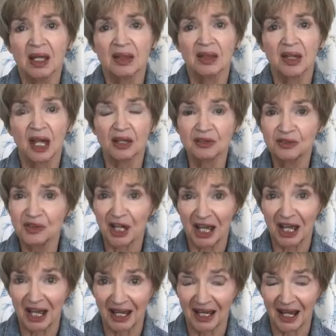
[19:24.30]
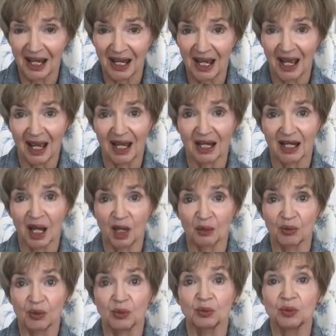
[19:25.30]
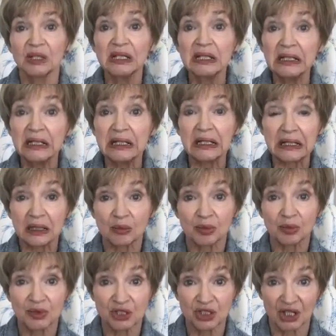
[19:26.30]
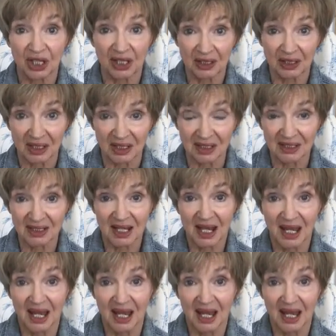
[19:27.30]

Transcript: The other thing, and I would really appreciate this,